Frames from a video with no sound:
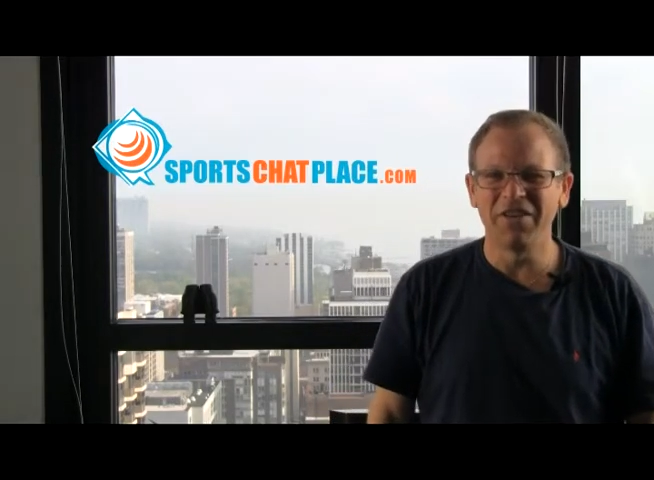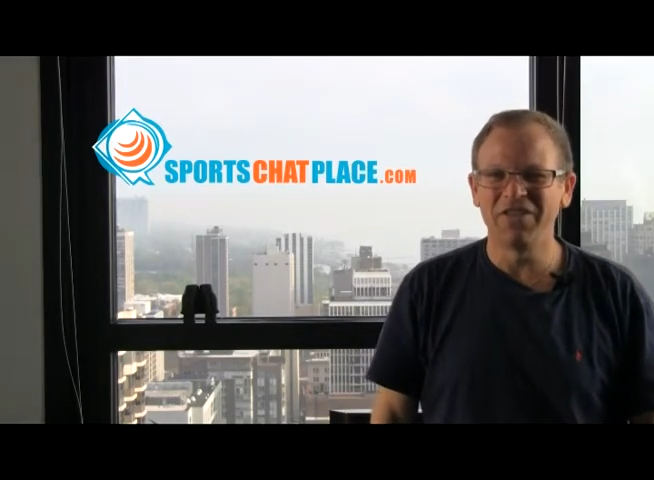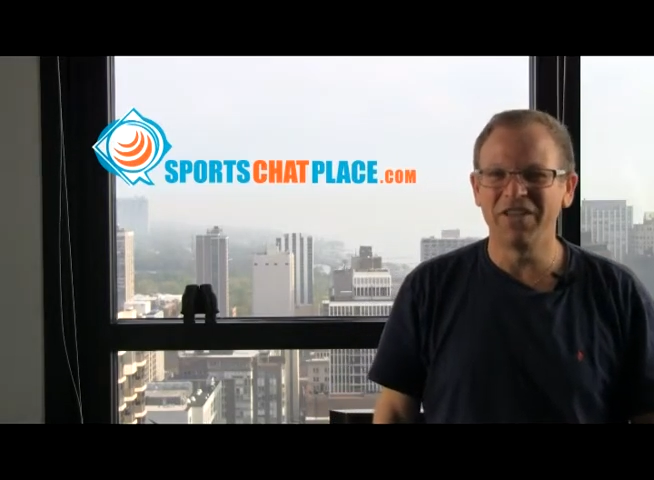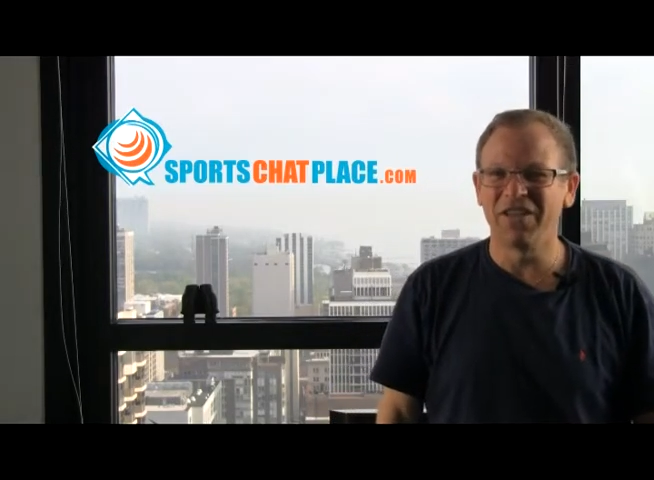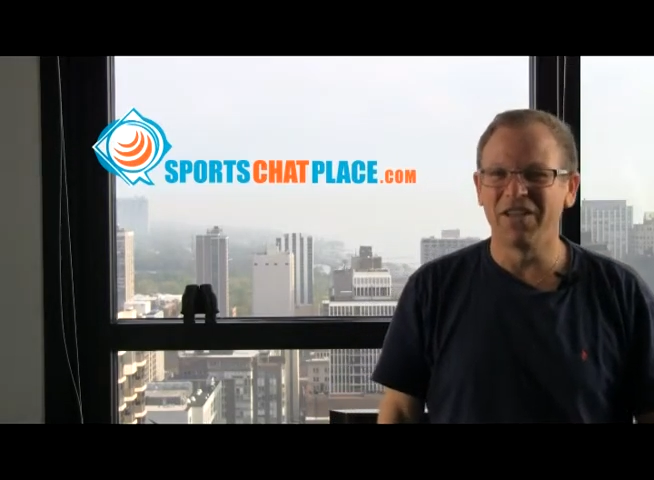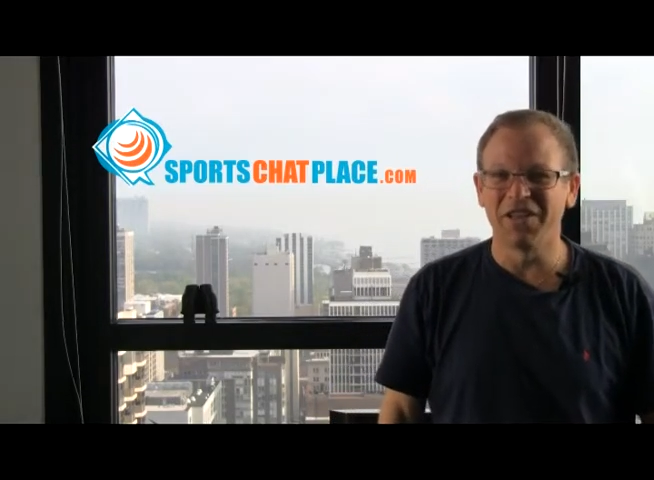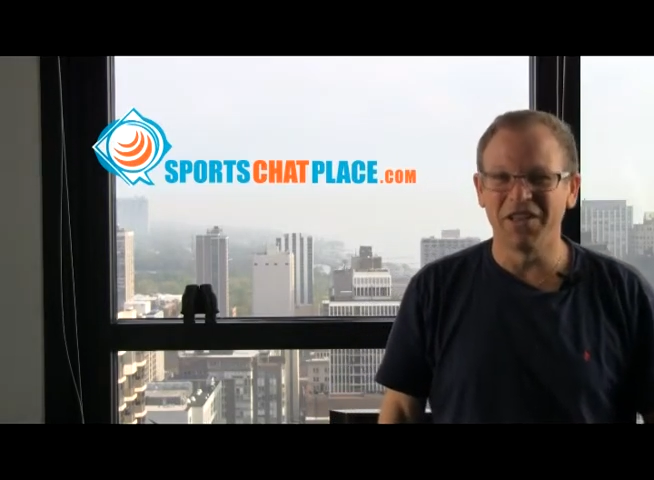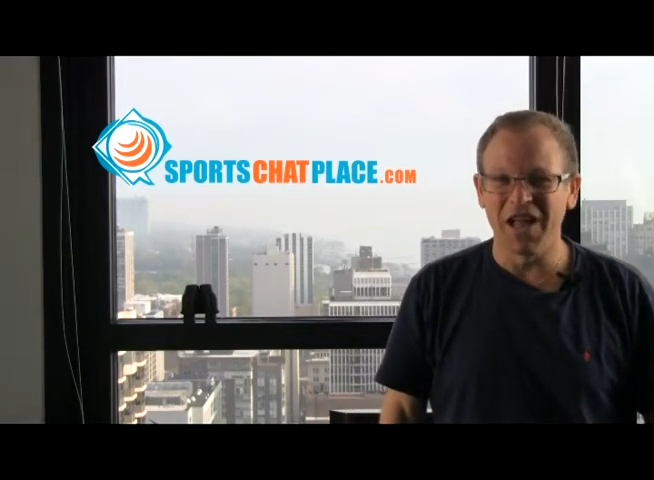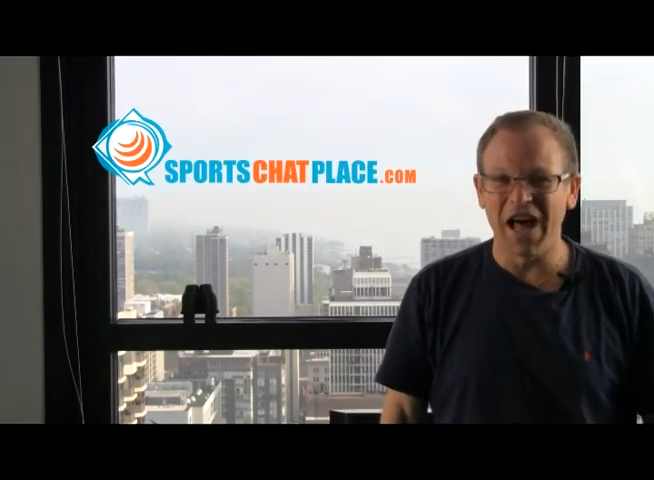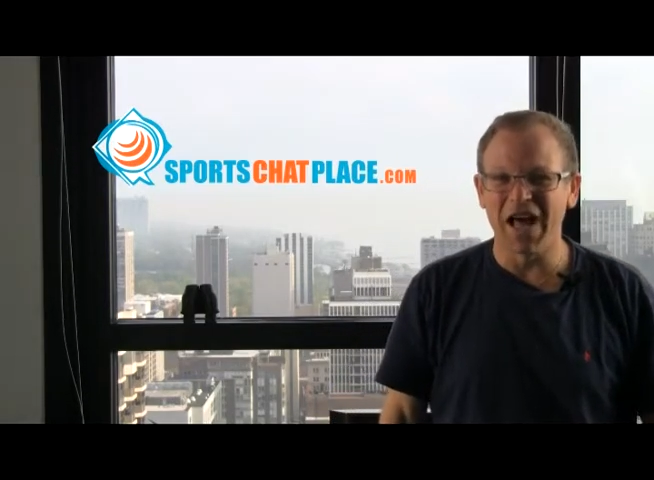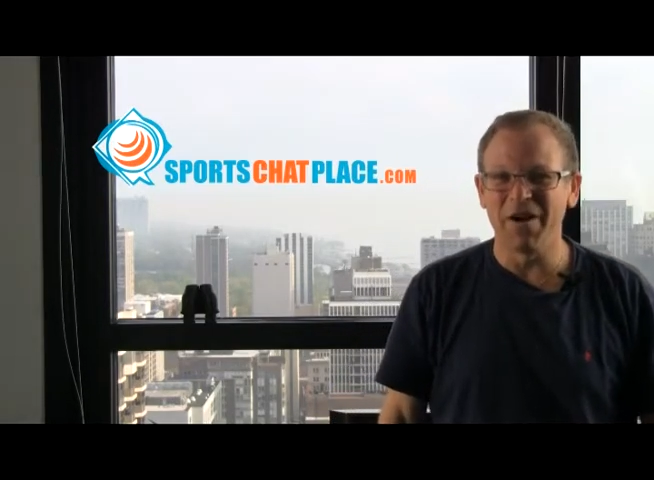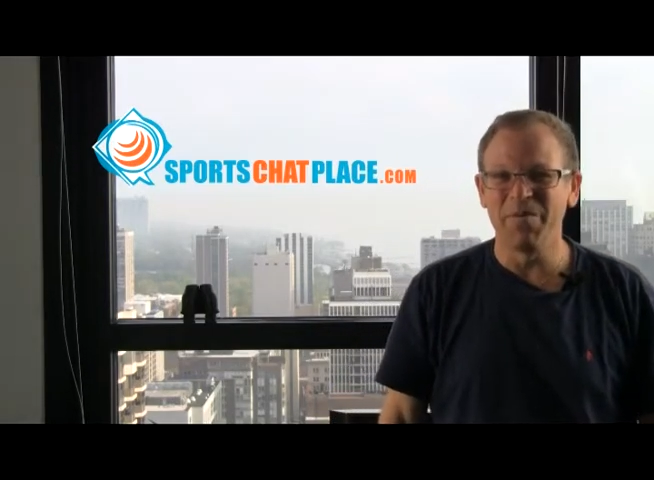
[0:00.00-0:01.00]
see a
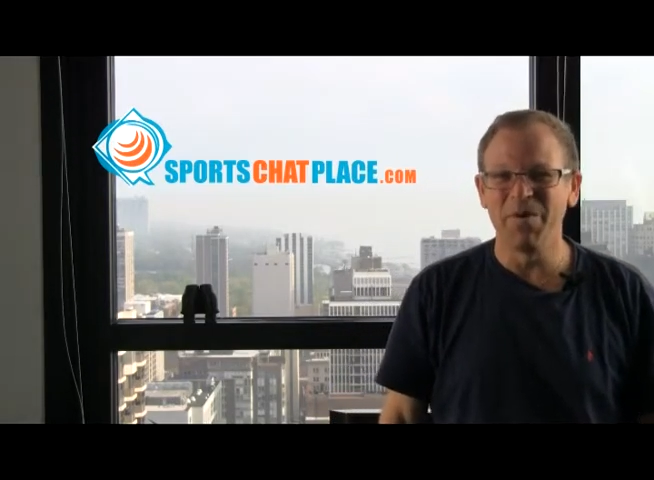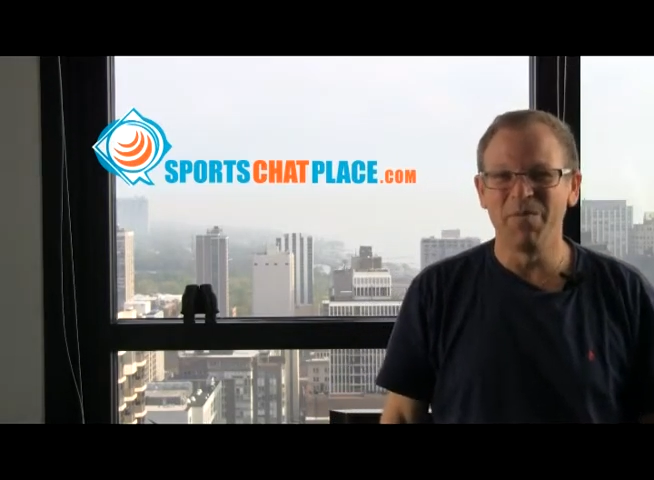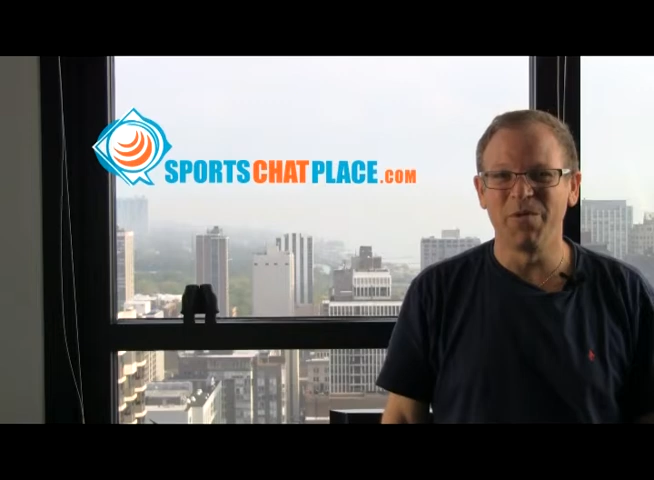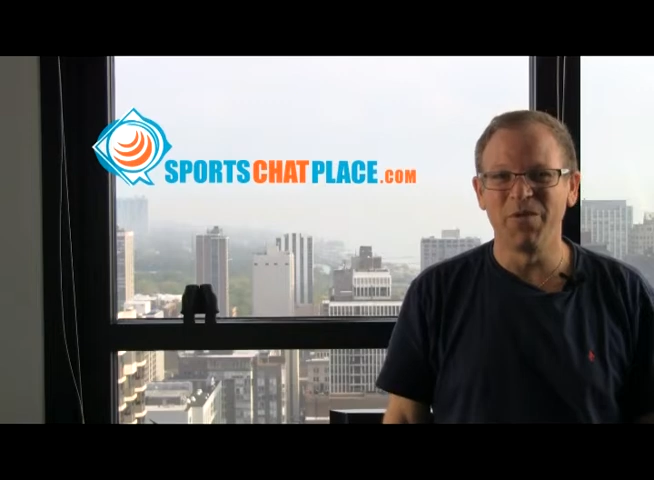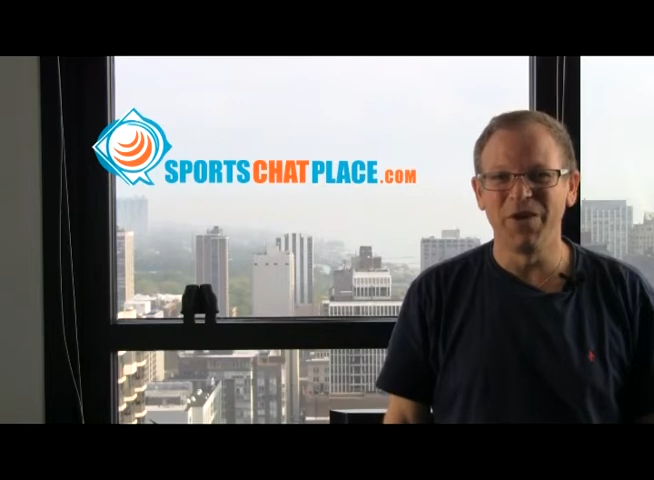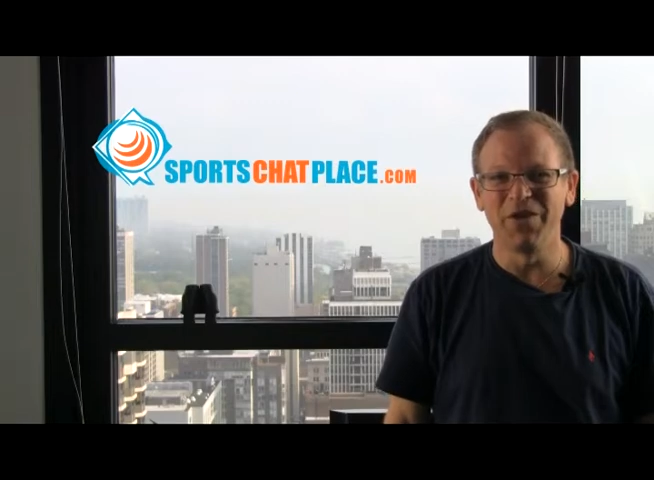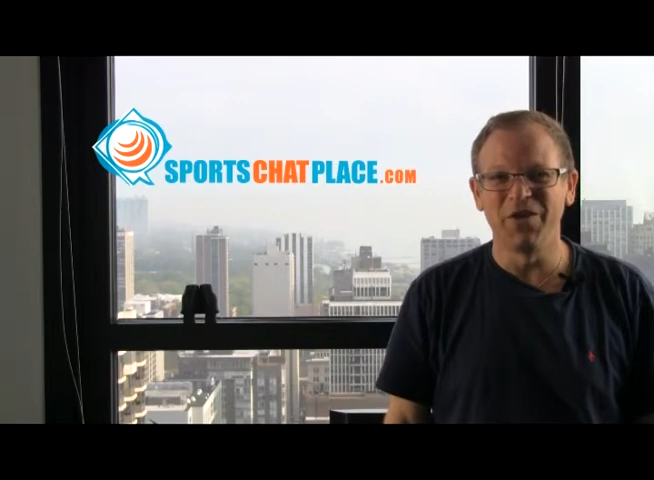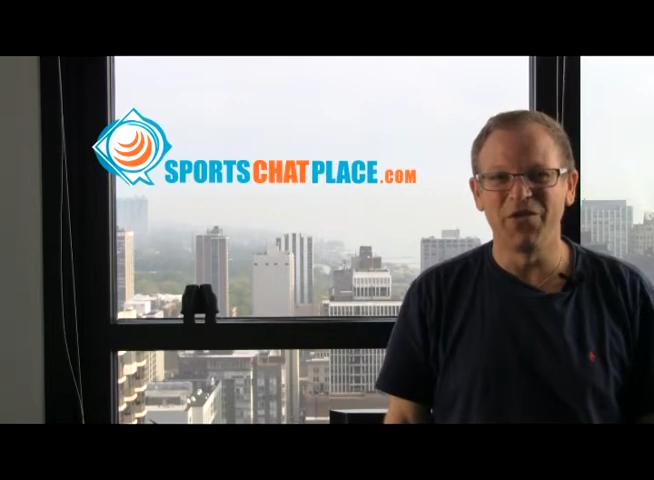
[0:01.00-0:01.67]
lot of people reading